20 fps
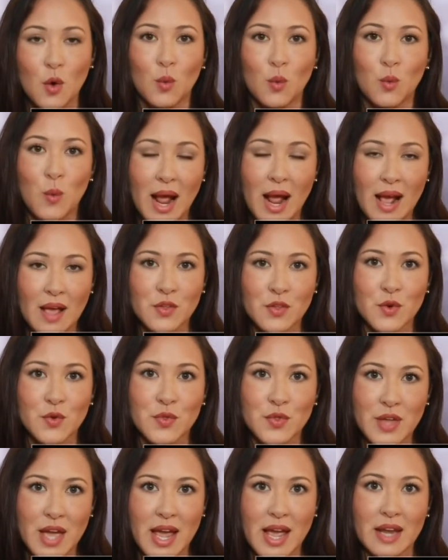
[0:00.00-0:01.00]
rather
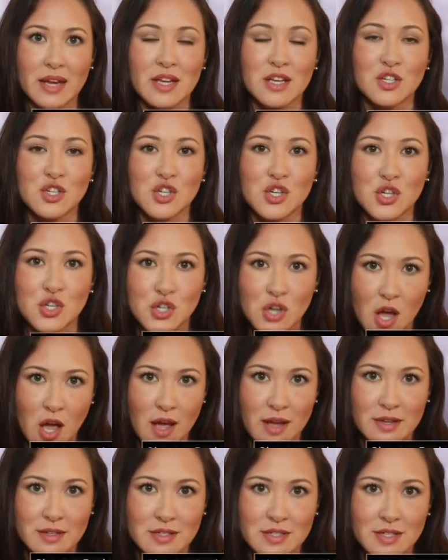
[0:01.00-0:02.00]
than
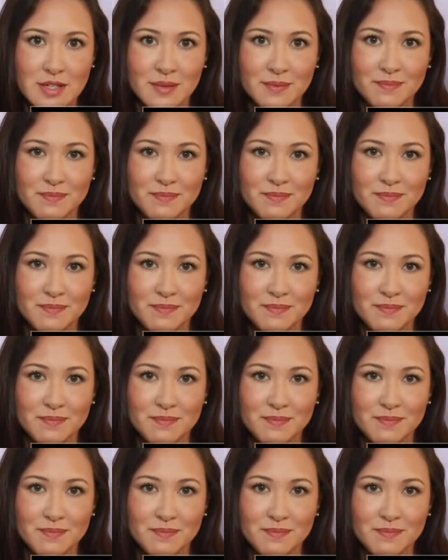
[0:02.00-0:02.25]
shunned.